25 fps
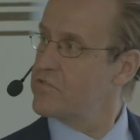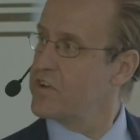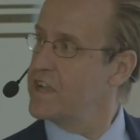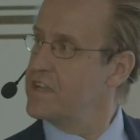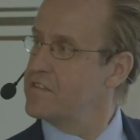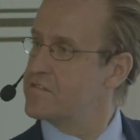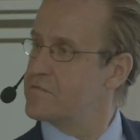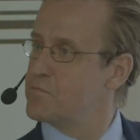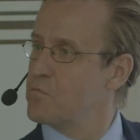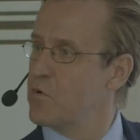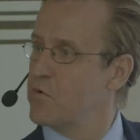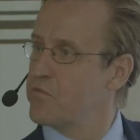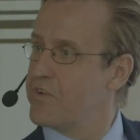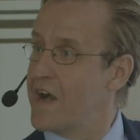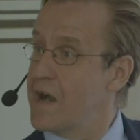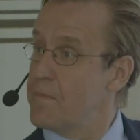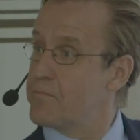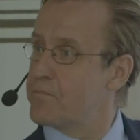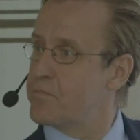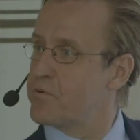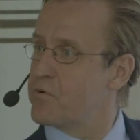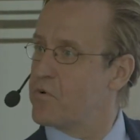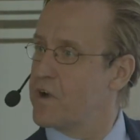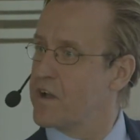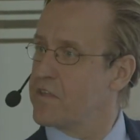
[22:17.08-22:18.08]
rates move
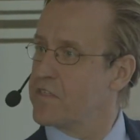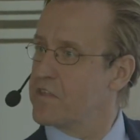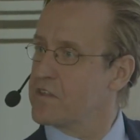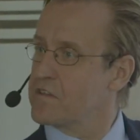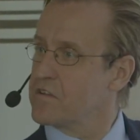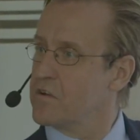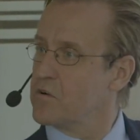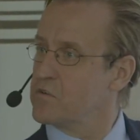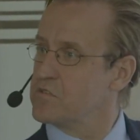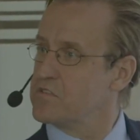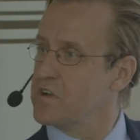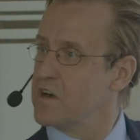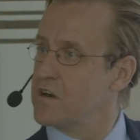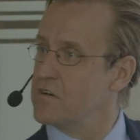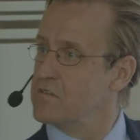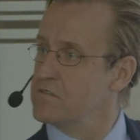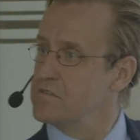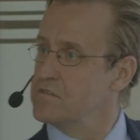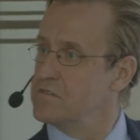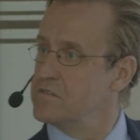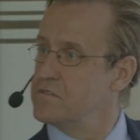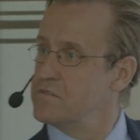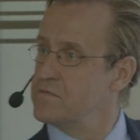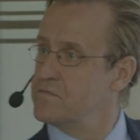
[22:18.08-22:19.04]
up rather than go down.